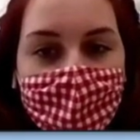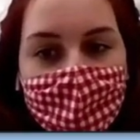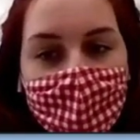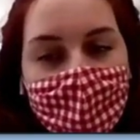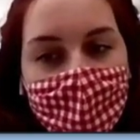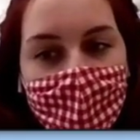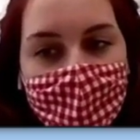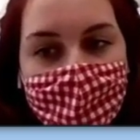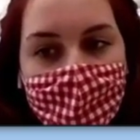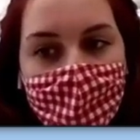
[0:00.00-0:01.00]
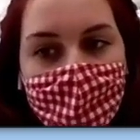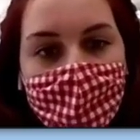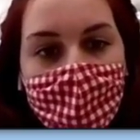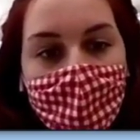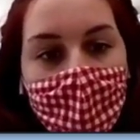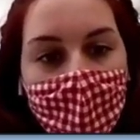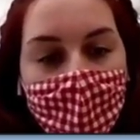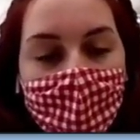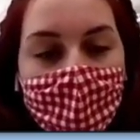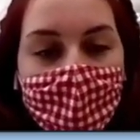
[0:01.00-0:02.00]
after getting the vaccine that you should be
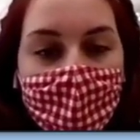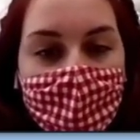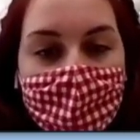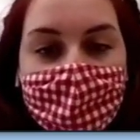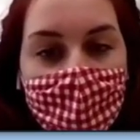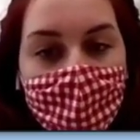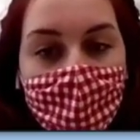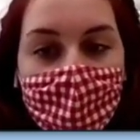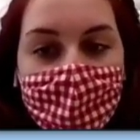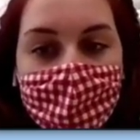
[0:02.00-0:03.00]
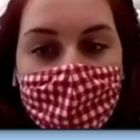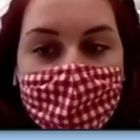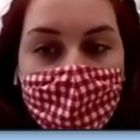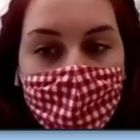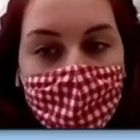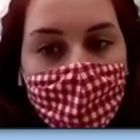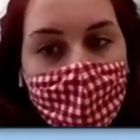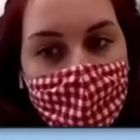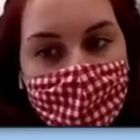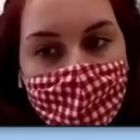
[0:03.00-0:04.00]
monitored for at least 10 minutes because some people
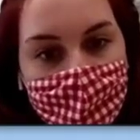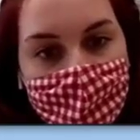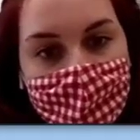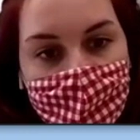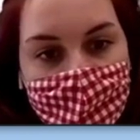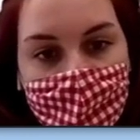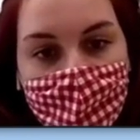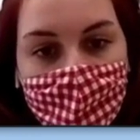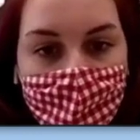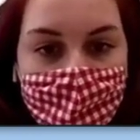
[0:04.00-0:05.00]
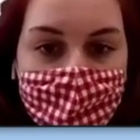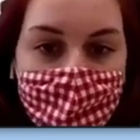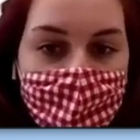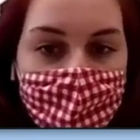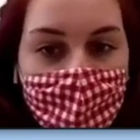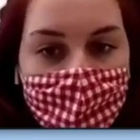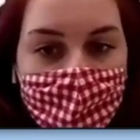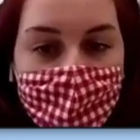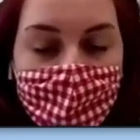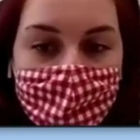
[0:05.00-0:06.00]
may experience dizziness, shortness of breath,
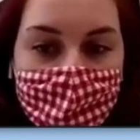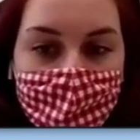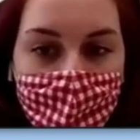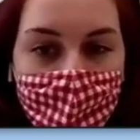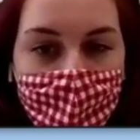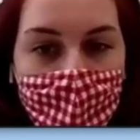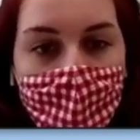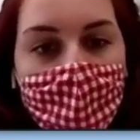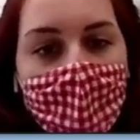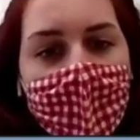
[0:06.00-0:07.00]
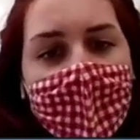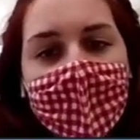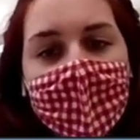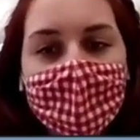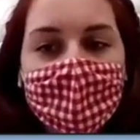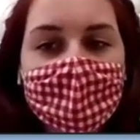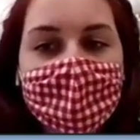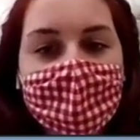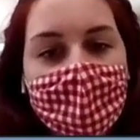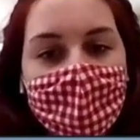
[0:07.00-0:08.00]
nausea, and closing of the throat. So
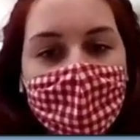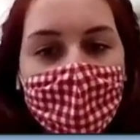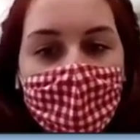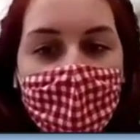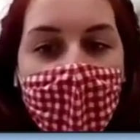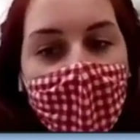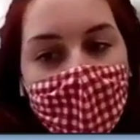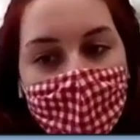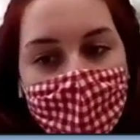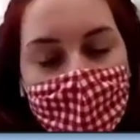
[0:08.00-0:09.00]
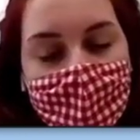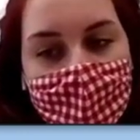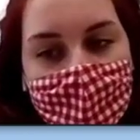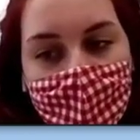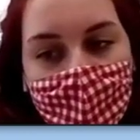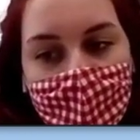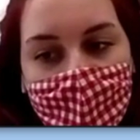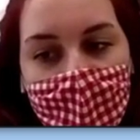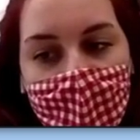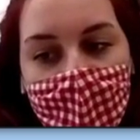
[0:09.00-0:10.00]
just in case you have like allergies and stuff
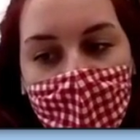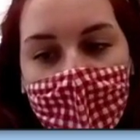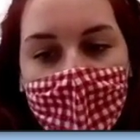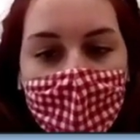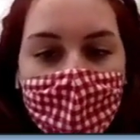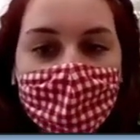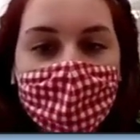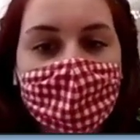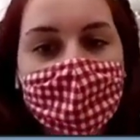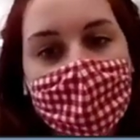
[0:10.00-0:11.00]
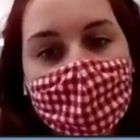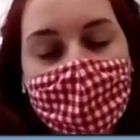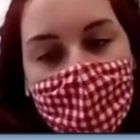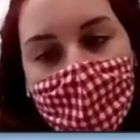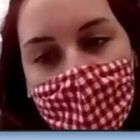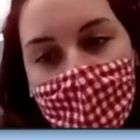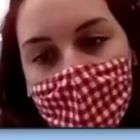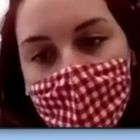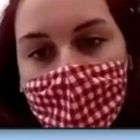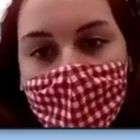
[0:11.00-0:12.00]
like that, they usually just like sit you
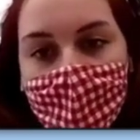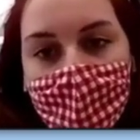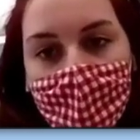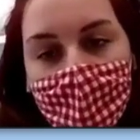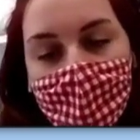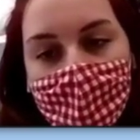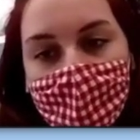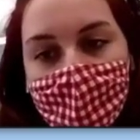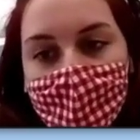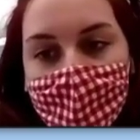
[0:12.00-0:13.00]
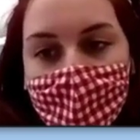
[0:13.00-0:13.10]
down and um,